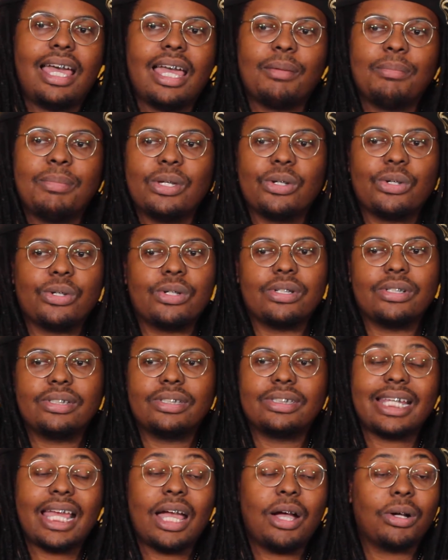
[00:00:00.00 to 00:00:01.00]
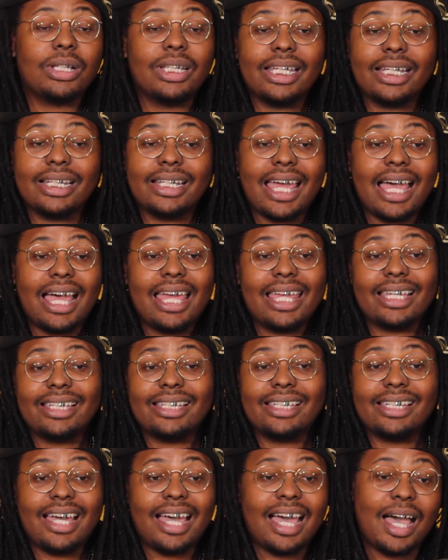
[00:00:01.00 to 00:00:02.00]
I'd be on
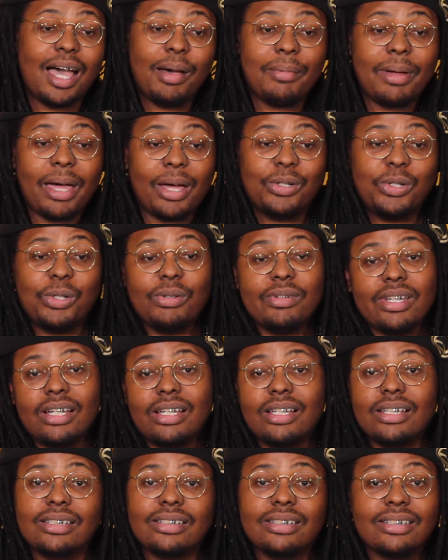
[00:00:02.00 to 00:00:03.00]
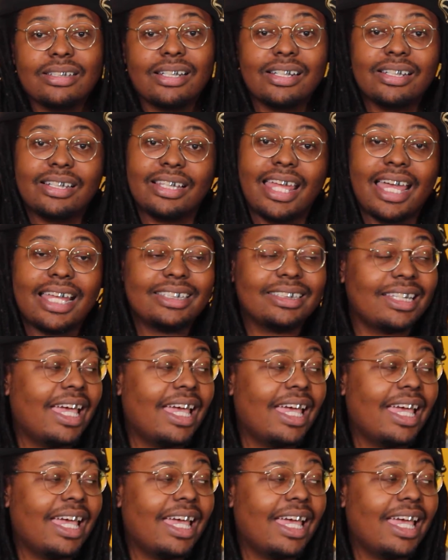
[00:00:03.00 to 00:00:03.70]
SoundClick.com. I don't know if y'all heard of that